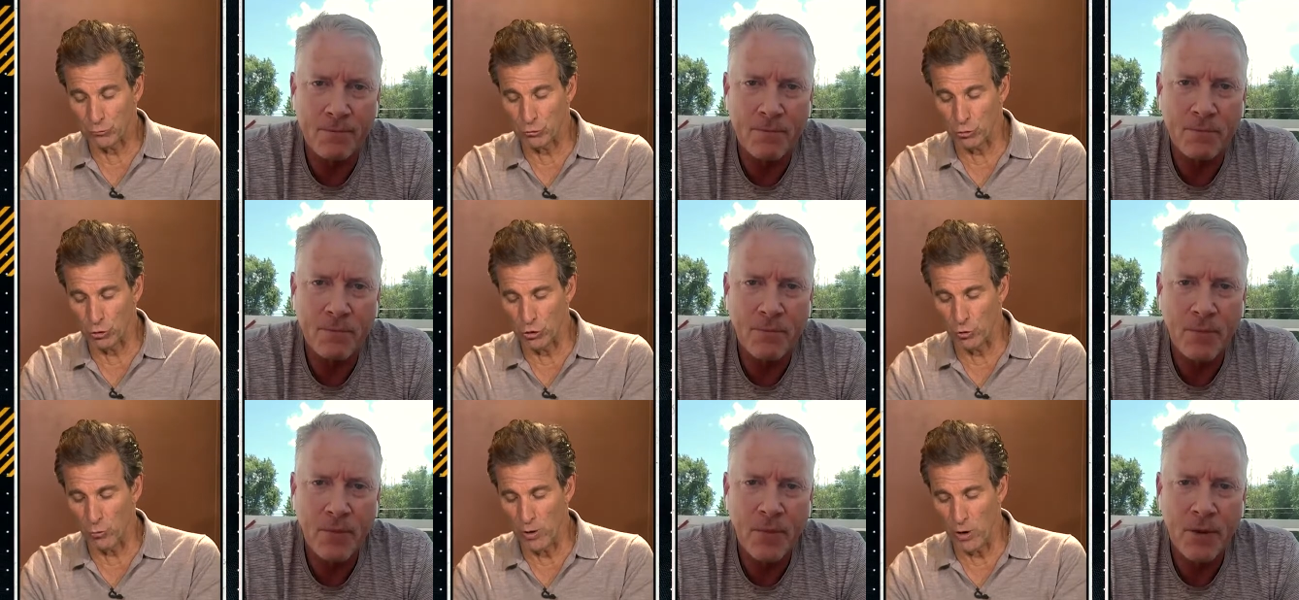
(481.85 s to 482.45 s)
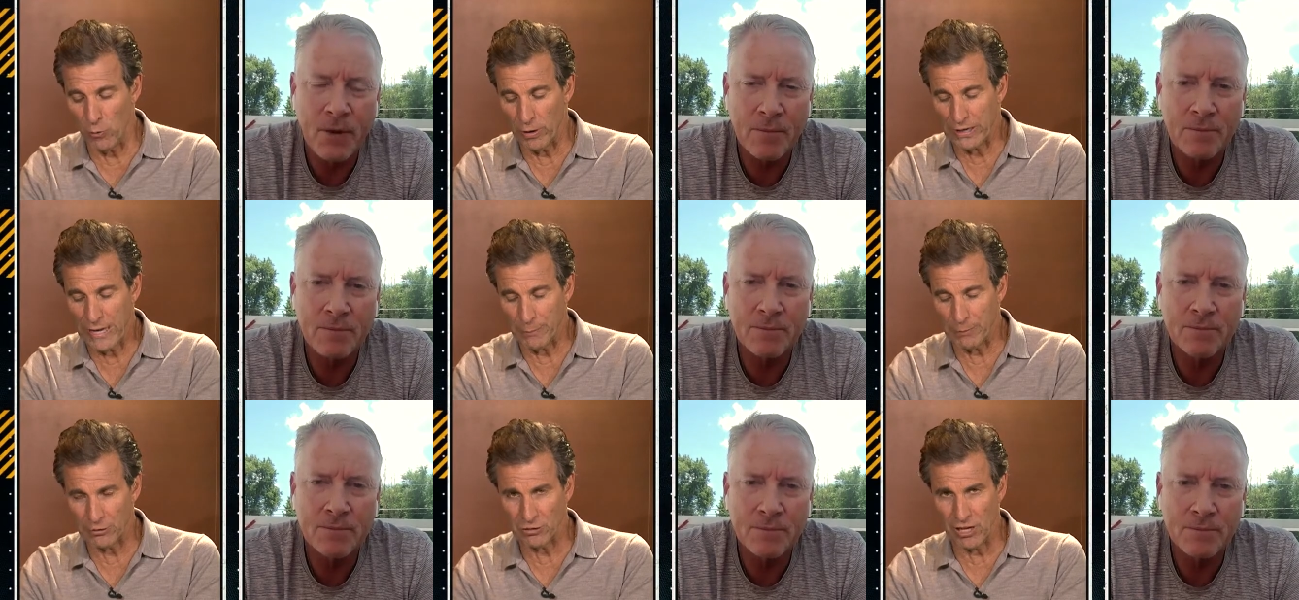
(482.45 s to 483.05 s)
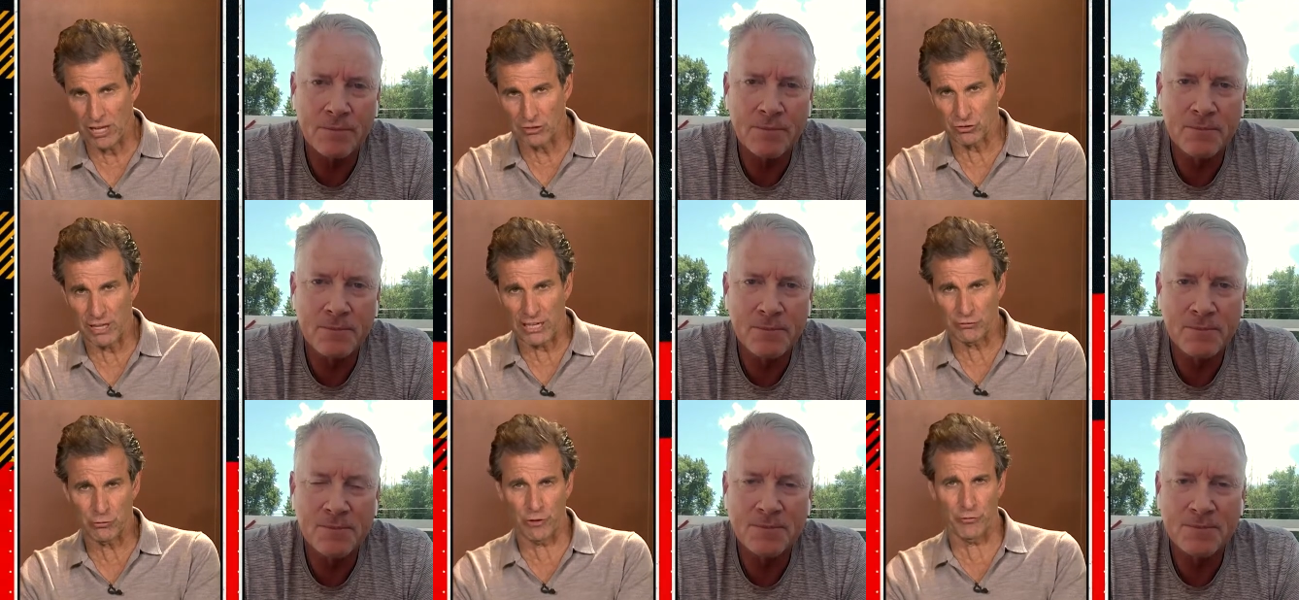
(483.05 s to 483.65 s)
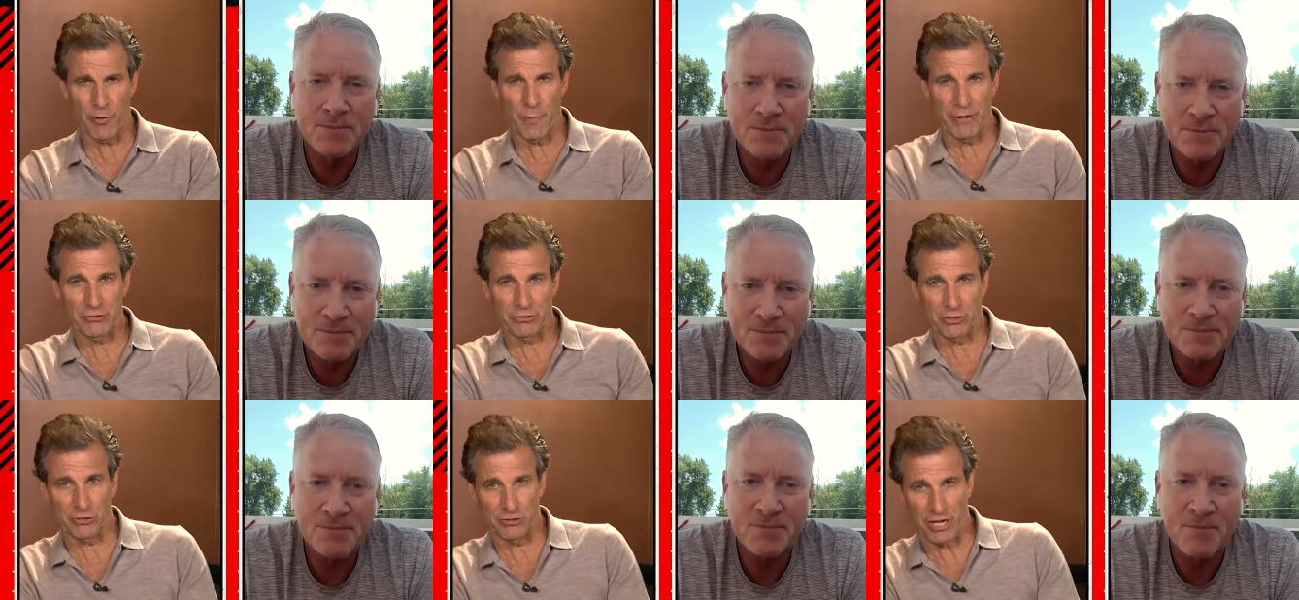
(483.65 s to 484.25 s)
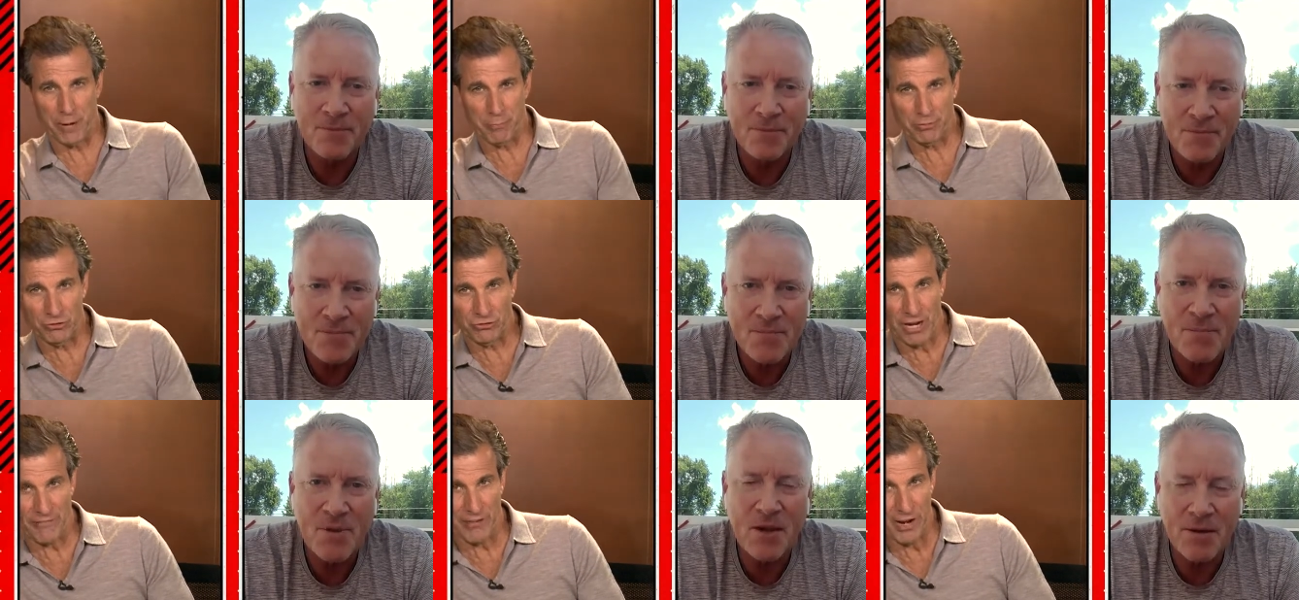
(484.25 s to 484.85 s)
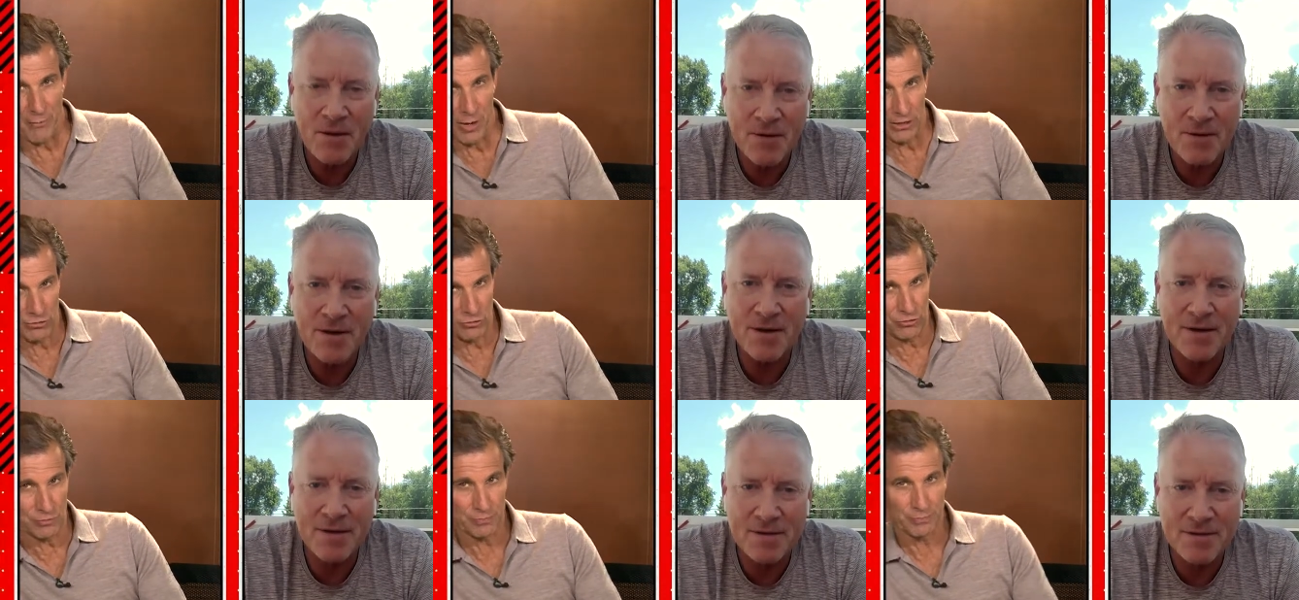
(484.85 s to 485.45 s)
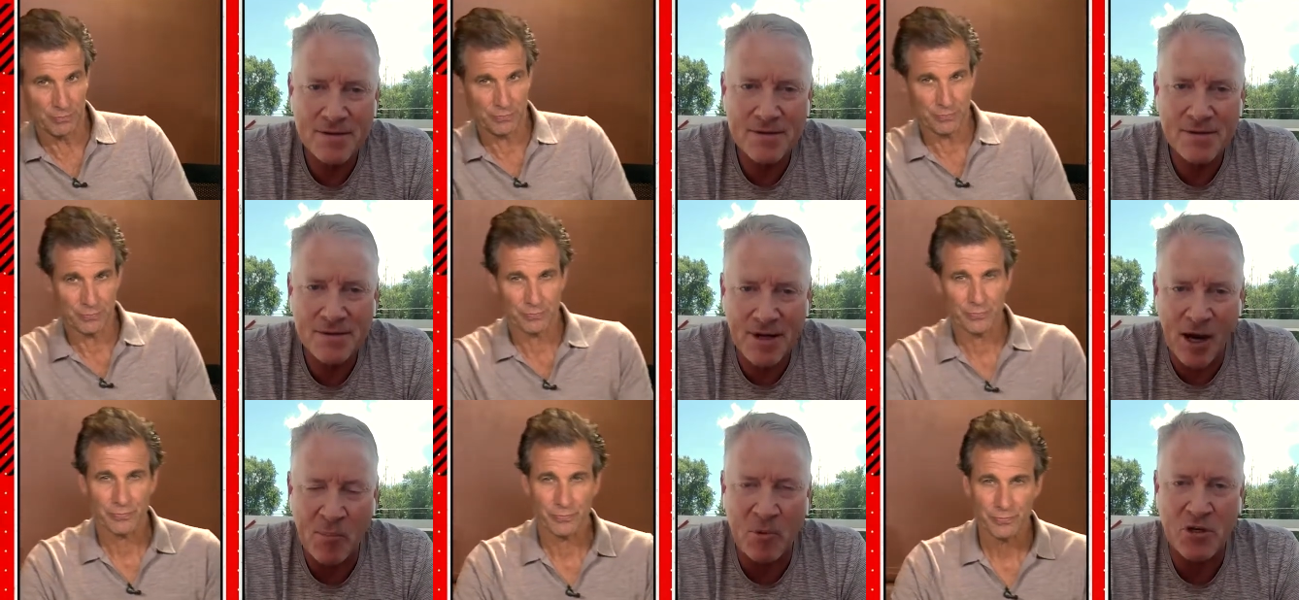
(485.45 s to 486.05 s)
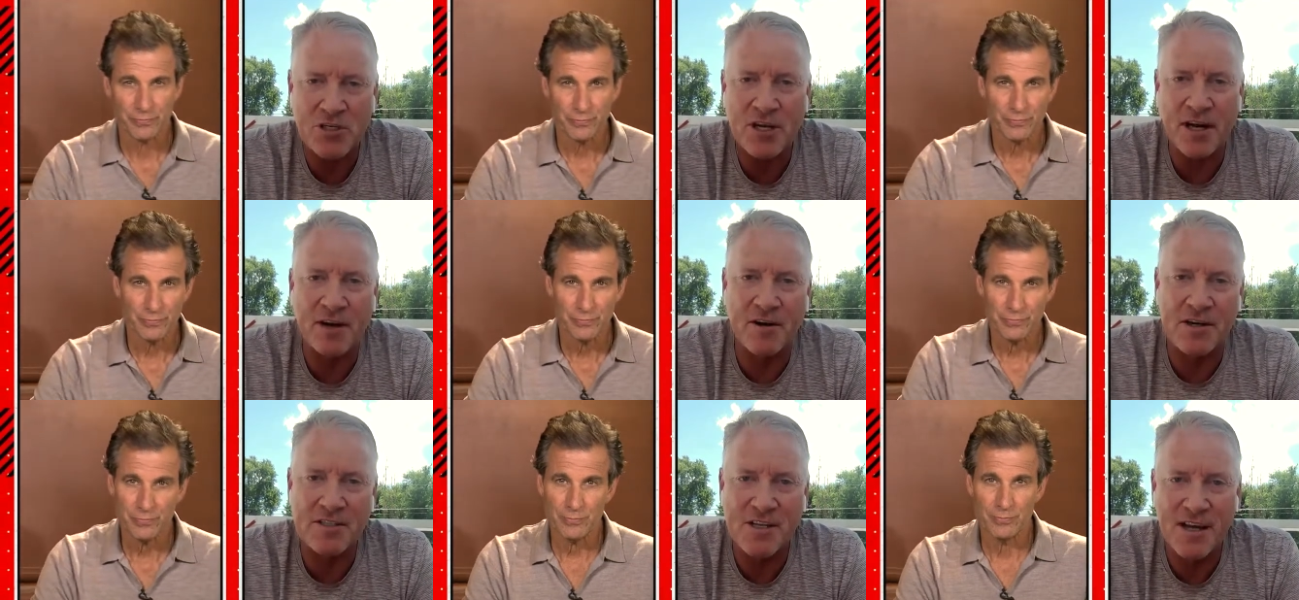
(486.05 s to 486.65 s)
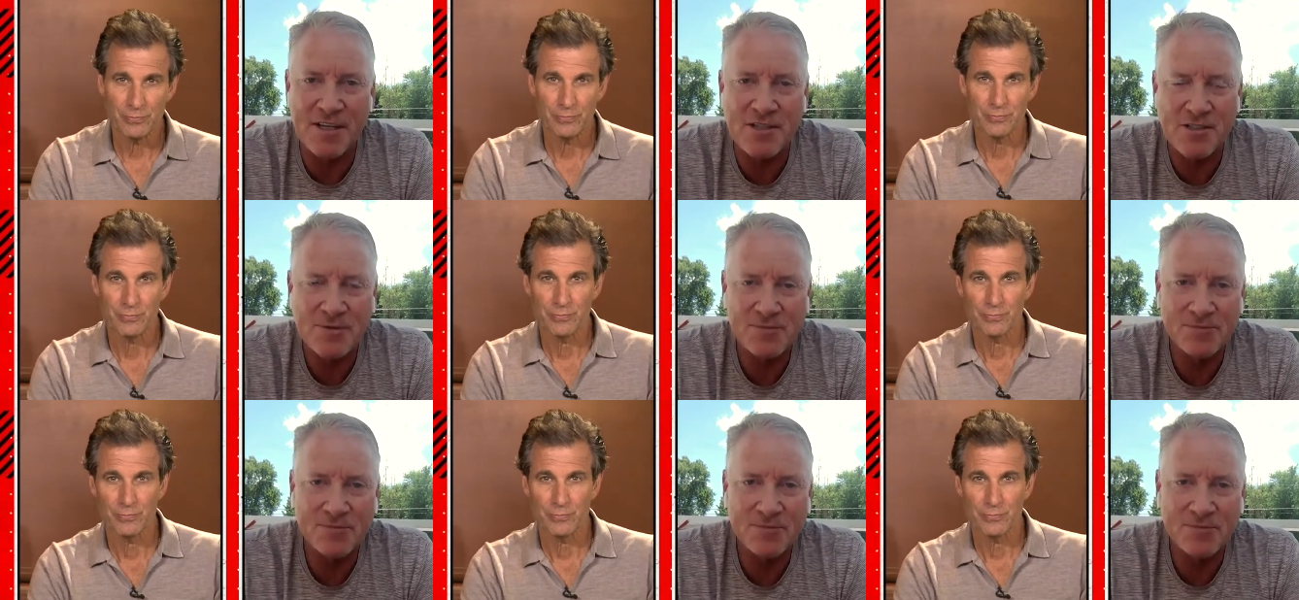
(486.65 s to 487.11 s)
Speaker 1: sure you will. We'll keep in touch. Thanks for a few minutes here today. Appreciate it very much. I appreciate it, Chris. Thanks.